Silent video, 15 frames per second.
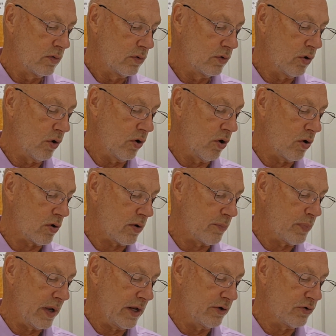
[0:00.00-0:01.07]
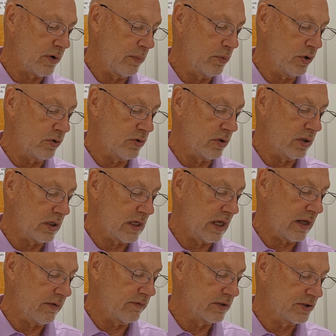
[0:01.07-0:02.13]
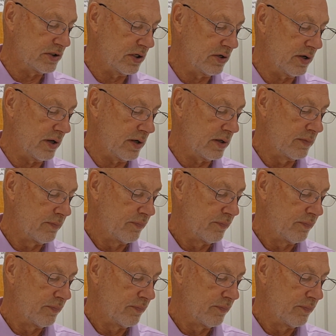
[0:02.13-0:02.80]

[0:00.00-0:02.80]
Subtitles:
no longer paid tribute to the king of Assyria